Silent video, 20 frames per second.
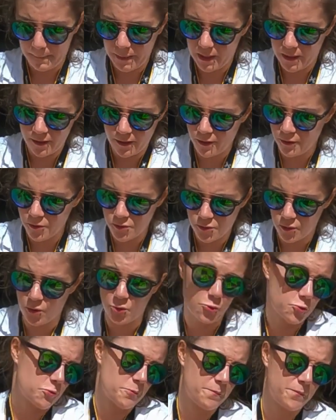be here,
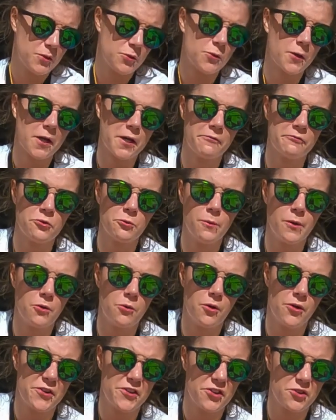so you don't have to be
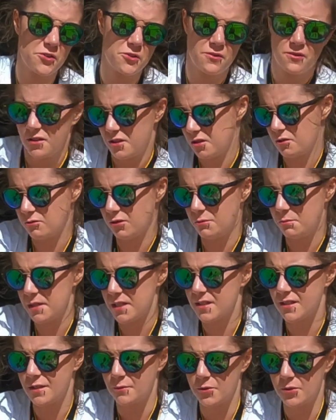worried you will
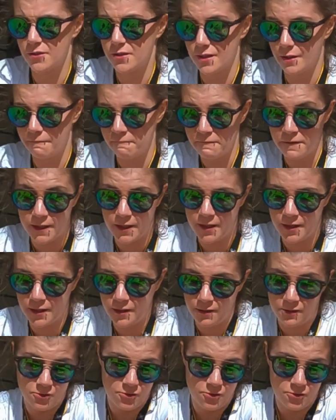miss them or something